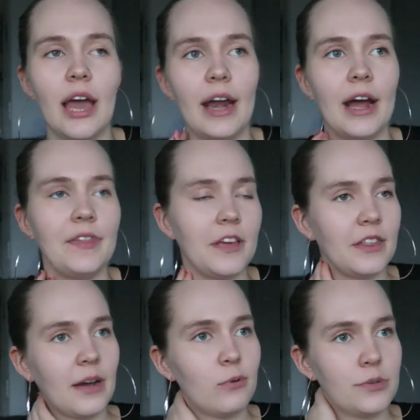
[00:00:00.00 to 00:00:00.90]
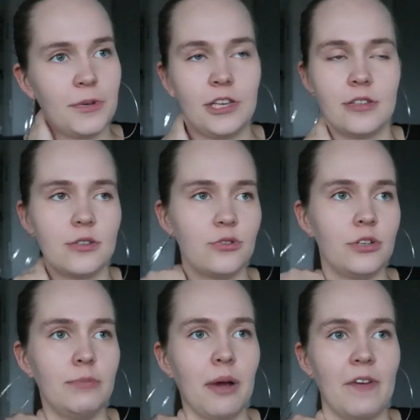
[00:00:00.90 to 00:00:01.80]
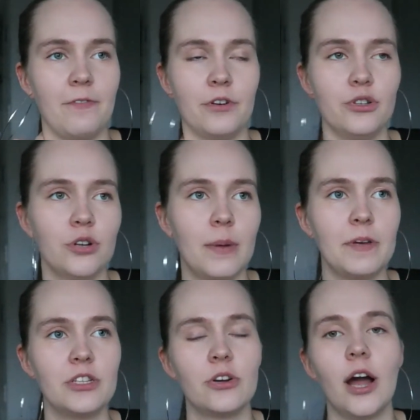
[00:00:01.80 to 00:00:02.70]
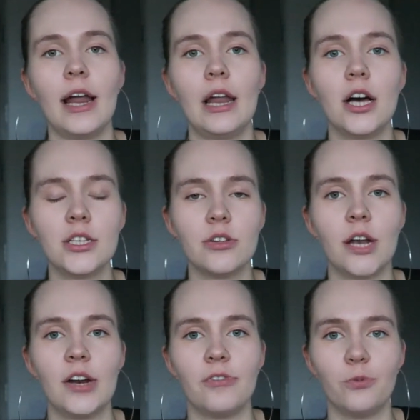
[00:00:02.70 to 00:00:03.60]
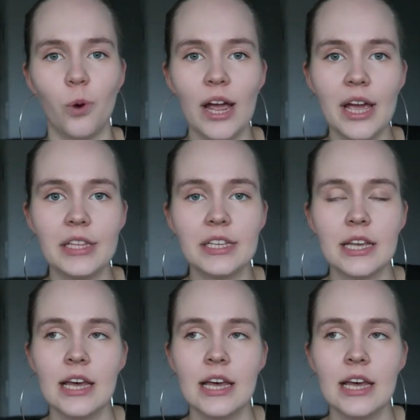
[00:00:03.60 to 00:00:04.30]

and I think that was because during my first trimester I lost a lot of weight